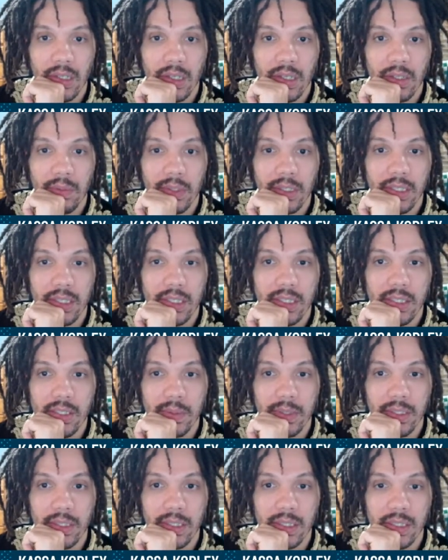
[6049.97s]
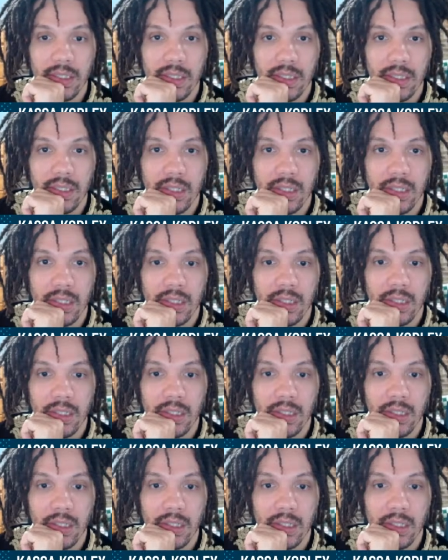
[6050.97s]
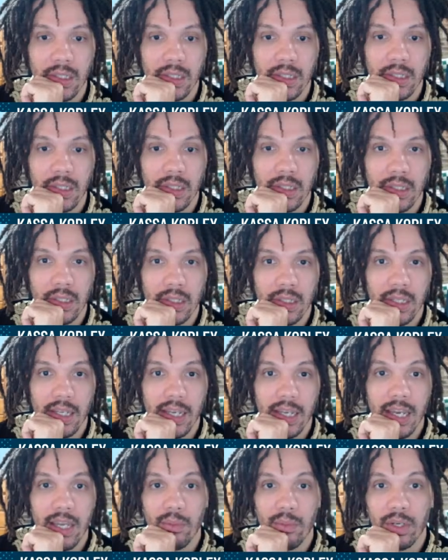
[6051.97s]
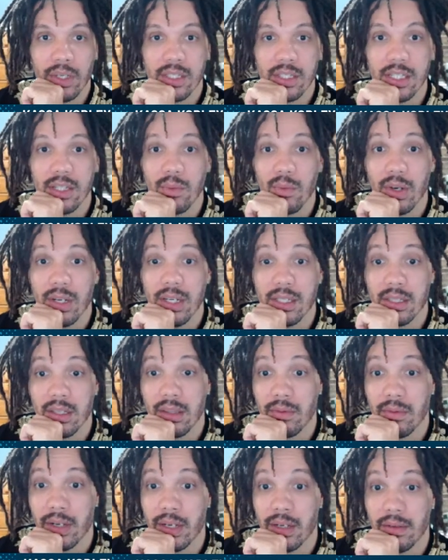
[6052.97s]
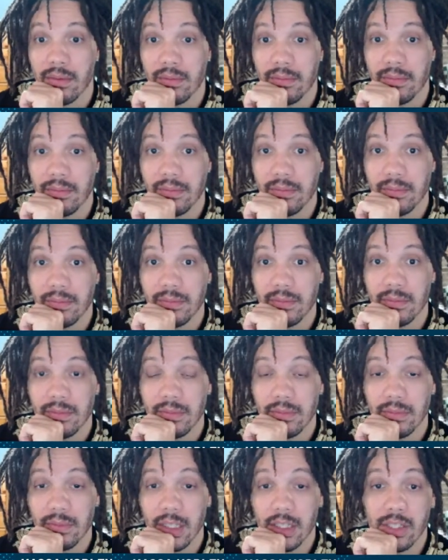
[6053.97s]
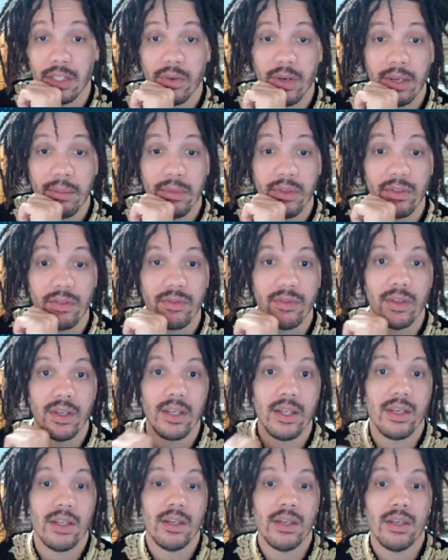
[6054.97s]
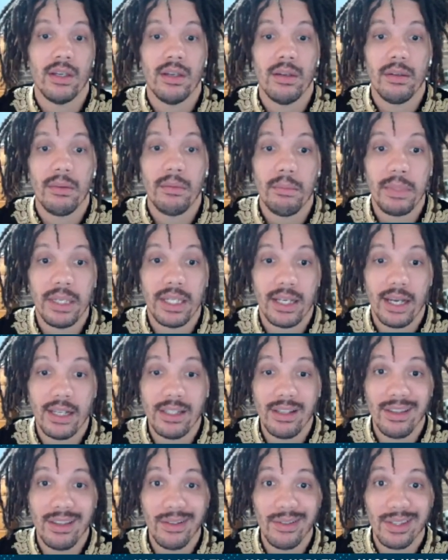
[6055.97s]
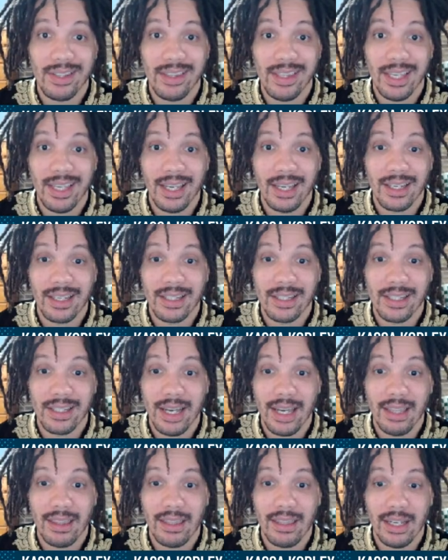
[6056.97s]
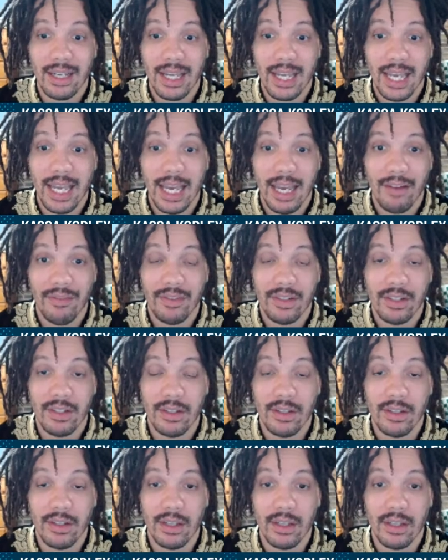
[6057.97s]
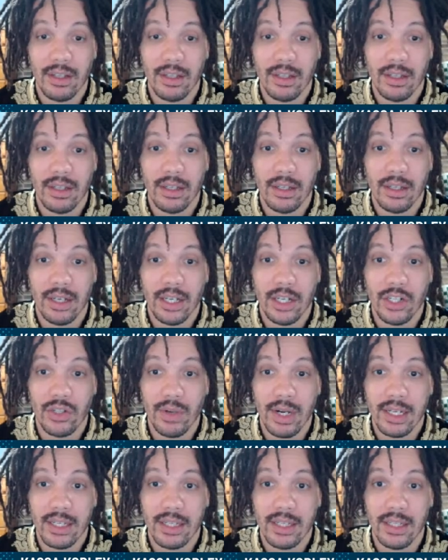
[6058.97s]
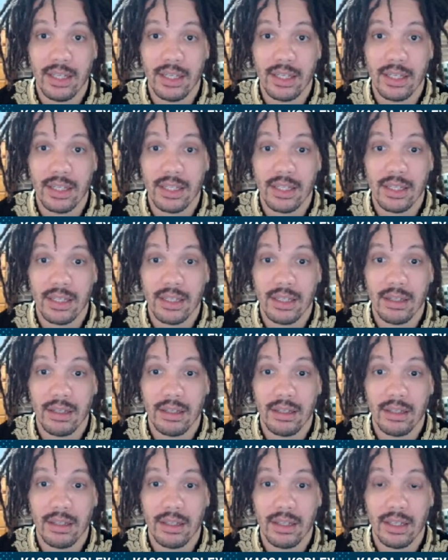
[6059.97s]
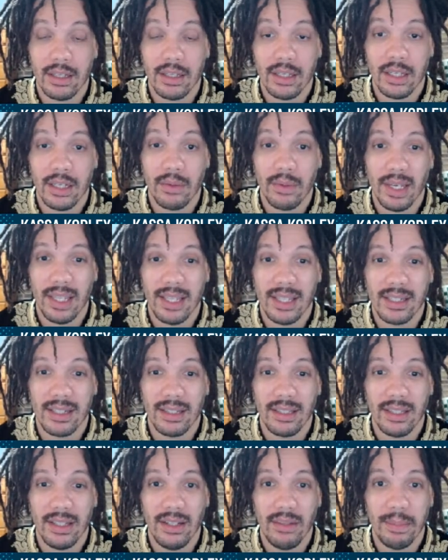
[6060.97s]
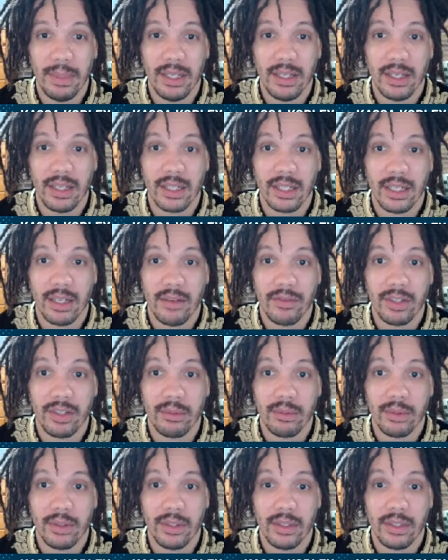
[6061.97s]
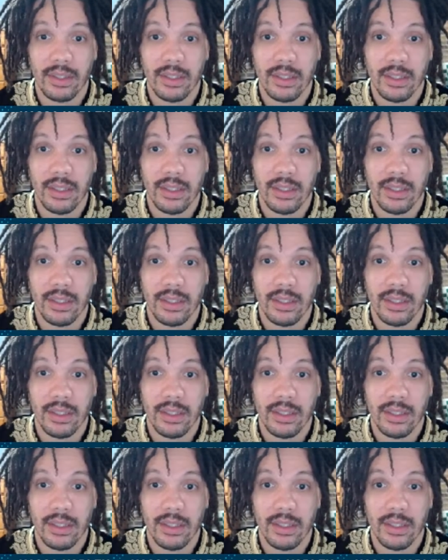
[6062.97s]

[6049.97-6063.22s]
how do I deal with this? And rook d1 is a threat. That's a great move. Because of those things, I think I have to address this in a way that's a little bit uncomfortable.